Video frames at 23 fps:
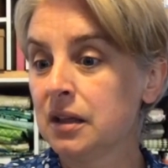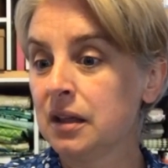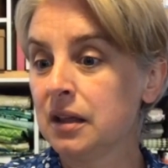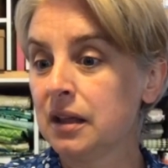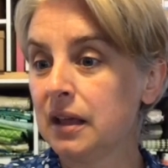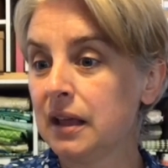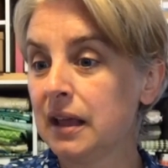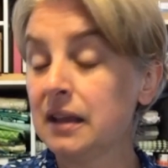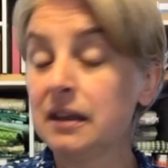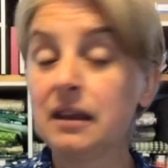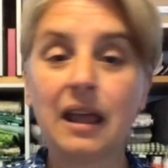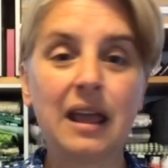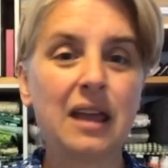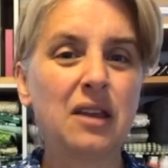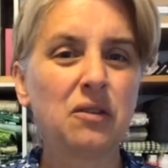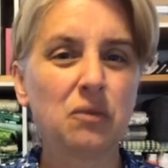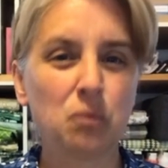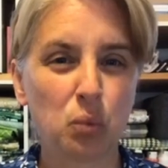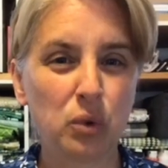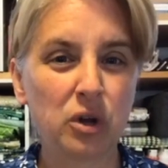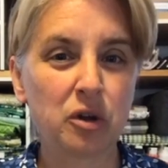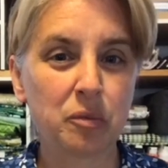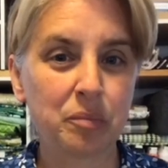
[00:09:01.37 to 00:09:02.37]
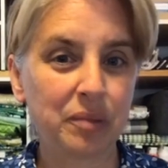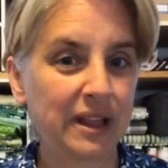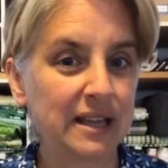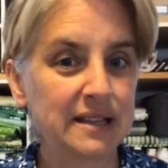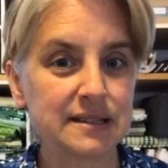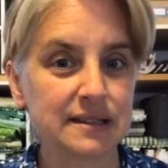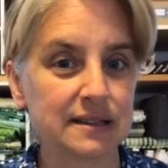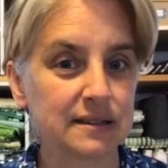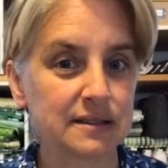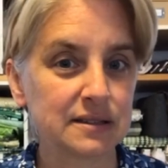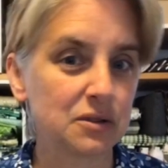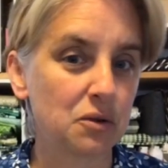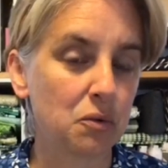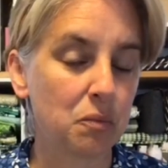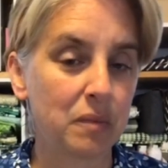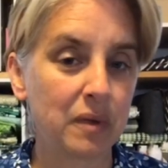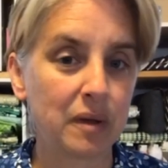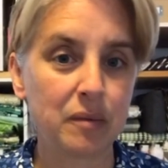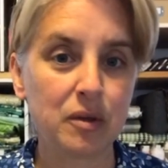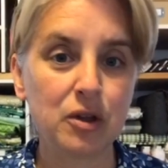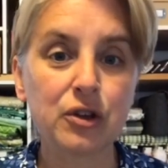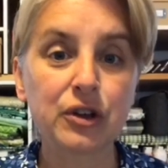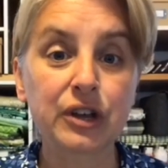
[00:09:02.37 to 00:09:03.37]
in weird places. So
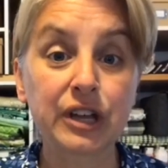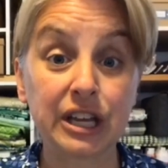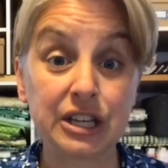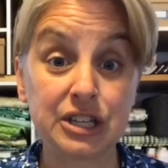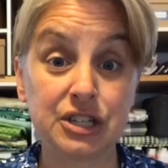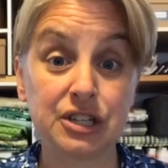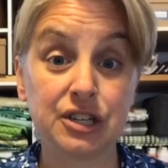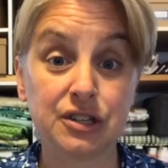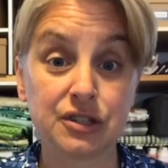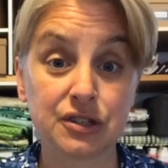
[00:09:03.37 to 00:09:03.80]
maybe your kitchen is a